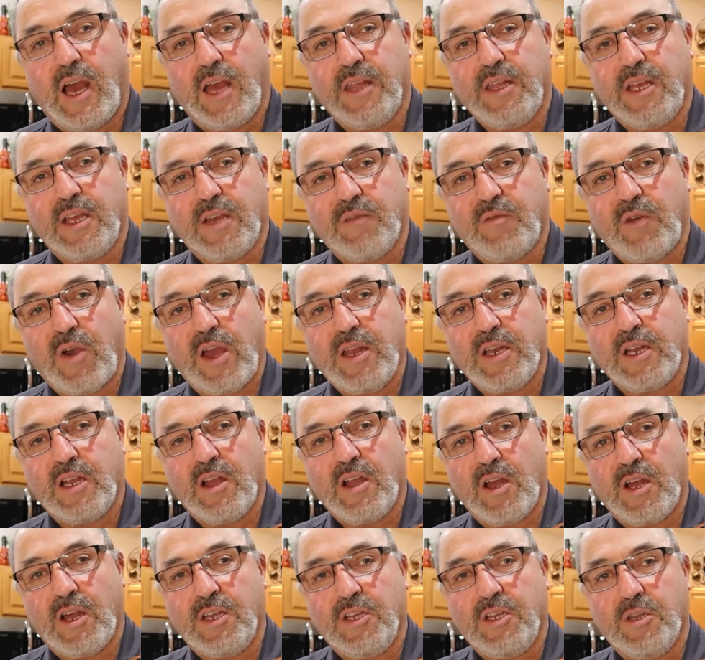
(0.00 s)
I think if I had
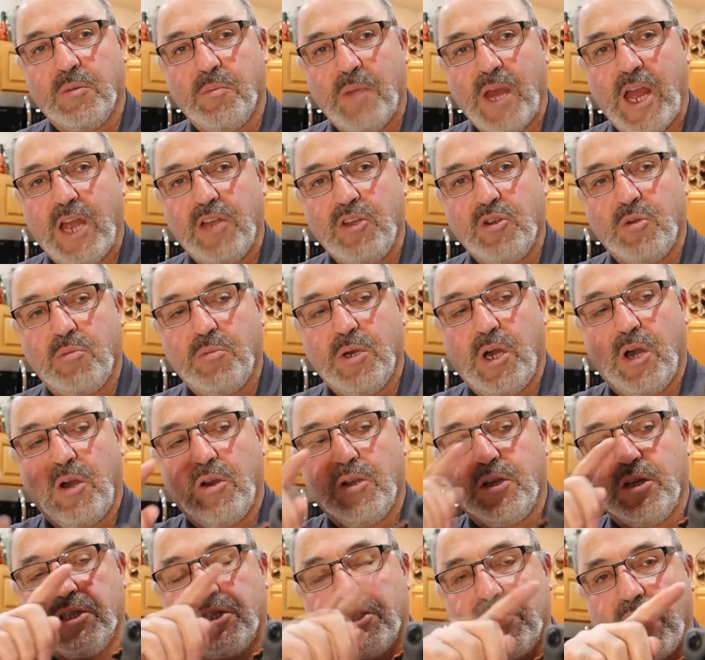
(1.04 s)
gone into manual
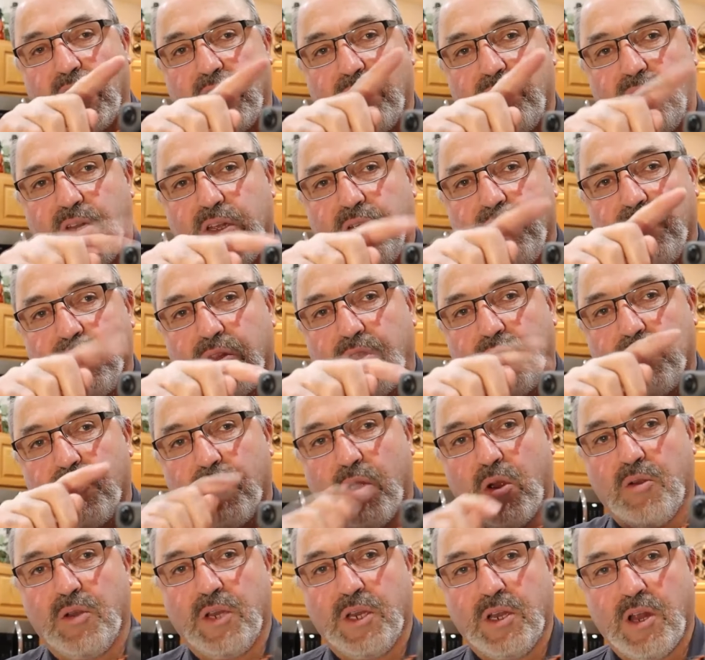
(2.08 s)
mode instead of leaving the
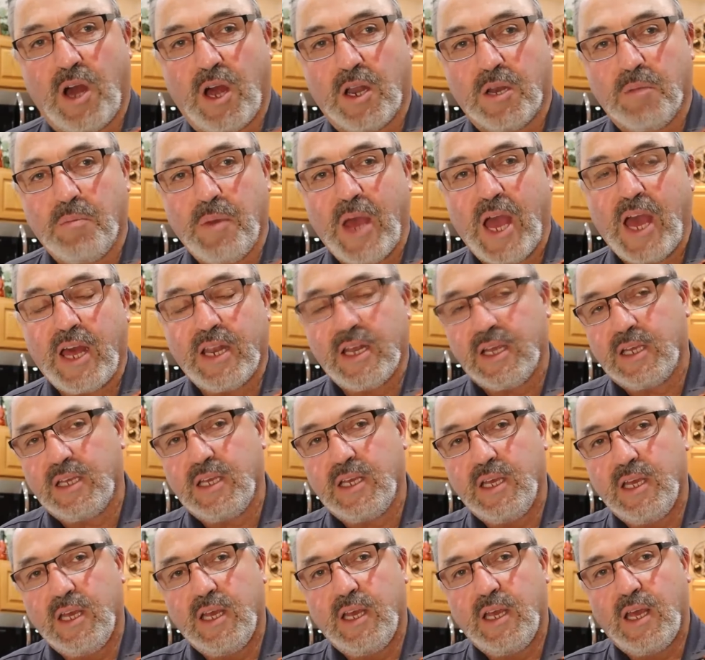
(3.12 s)
drone in automatic